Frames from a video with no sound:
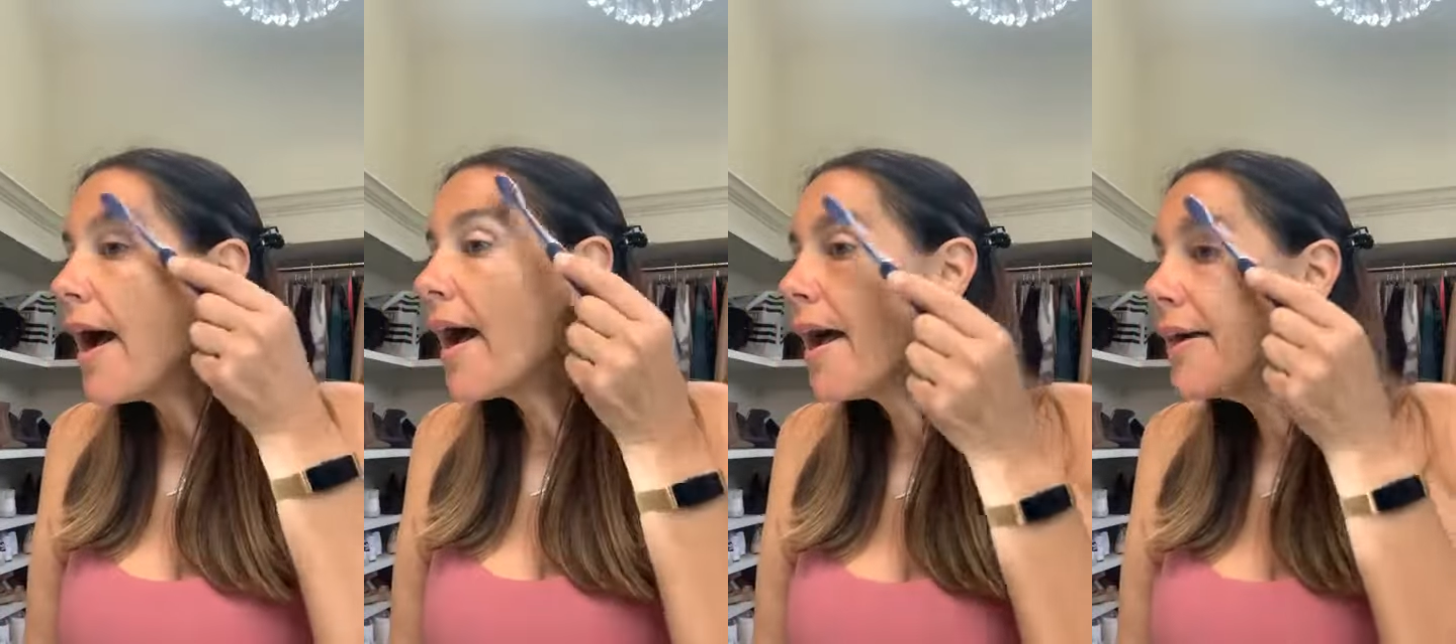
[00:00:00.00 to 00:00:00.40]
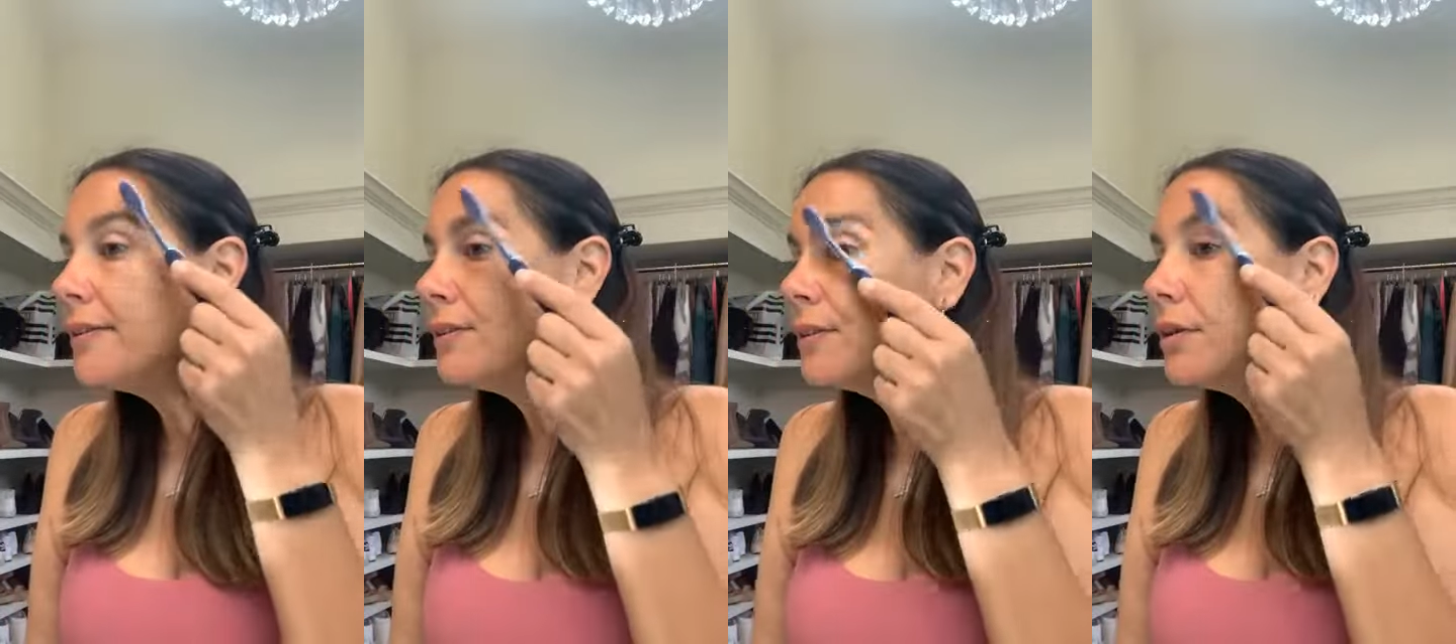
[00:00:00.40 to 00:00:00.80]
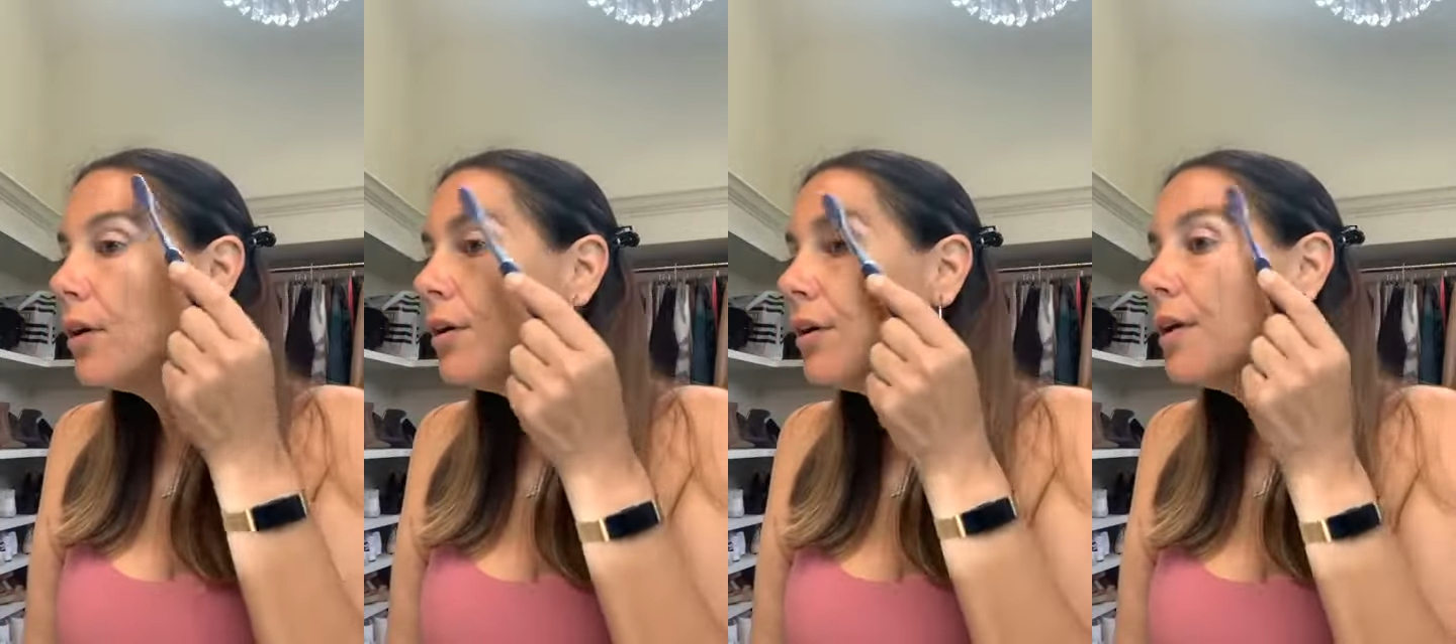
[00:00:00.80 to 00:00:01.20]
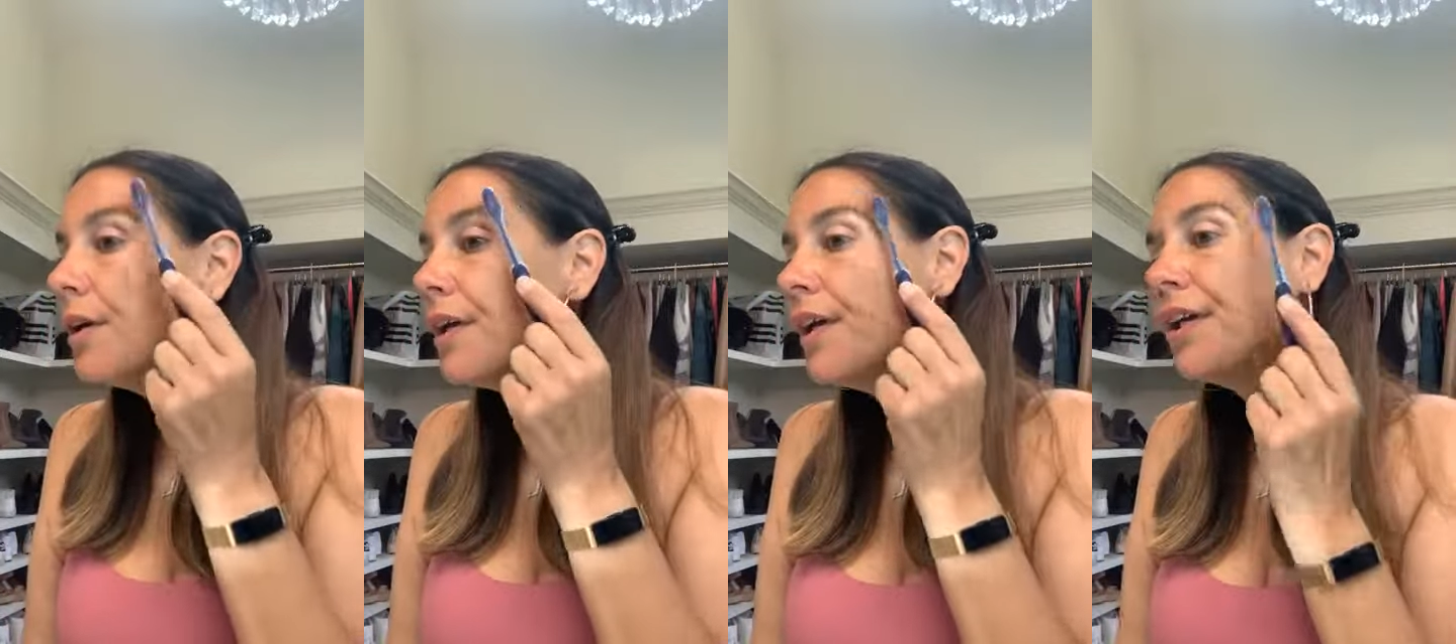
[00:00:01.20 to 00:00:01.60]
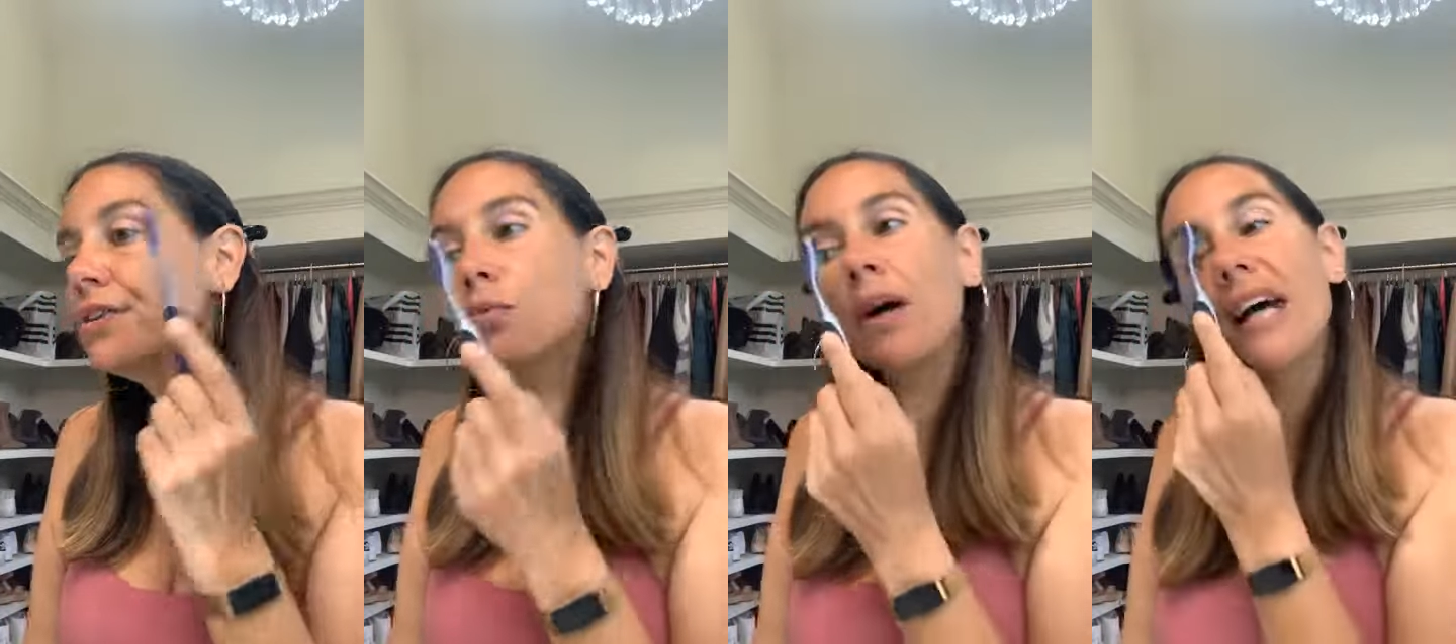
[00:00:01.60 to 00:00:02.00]
And
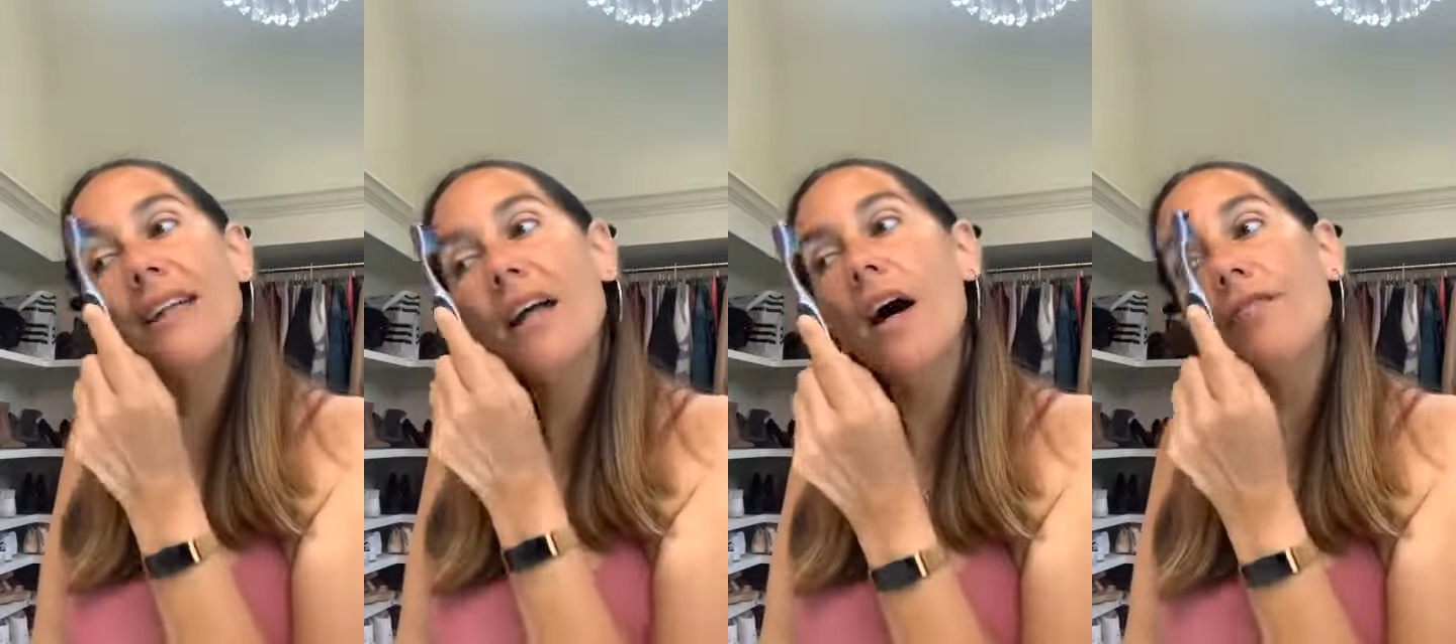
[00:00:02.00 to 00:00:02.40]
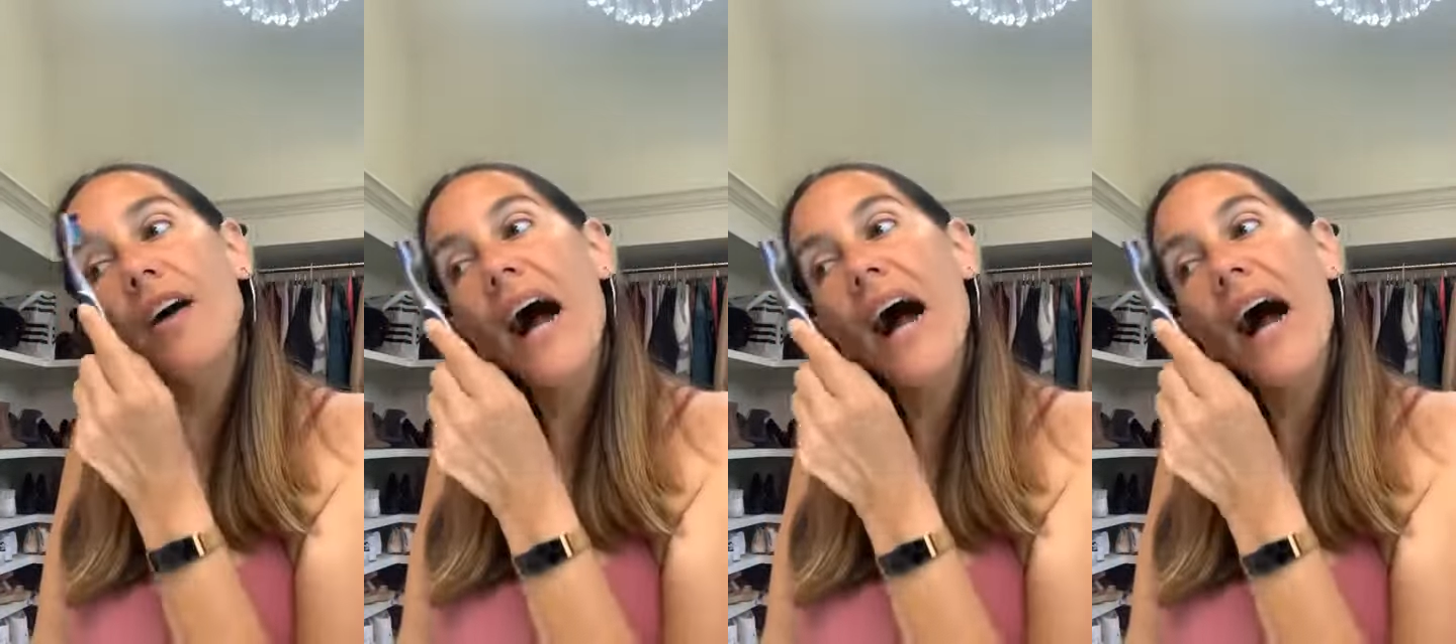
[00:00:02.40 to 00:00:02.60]
here's what I love